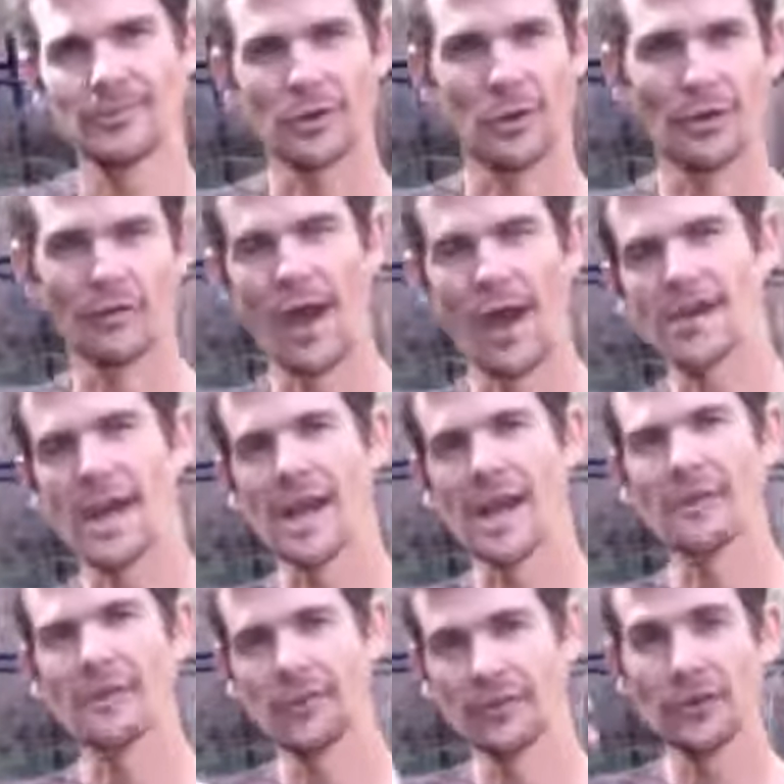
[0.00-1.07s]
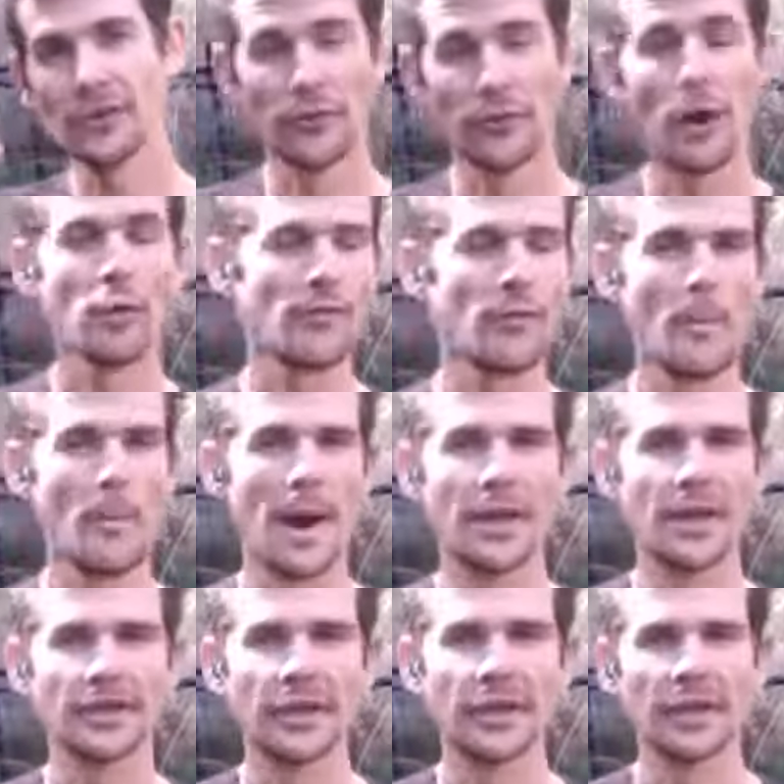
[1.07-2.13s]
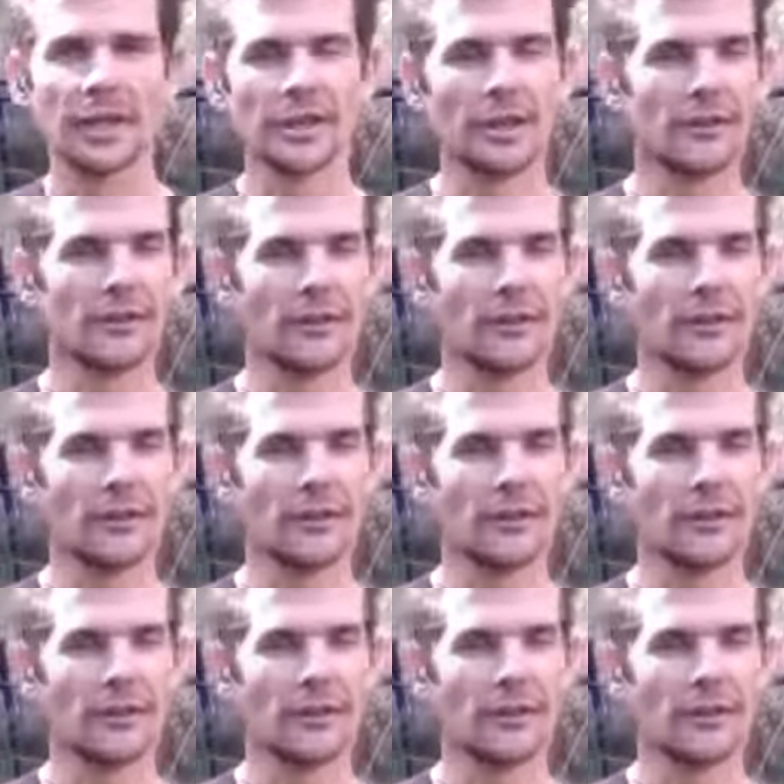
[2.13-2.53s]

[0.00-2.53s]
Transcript: got the fat down. Still felt amazing.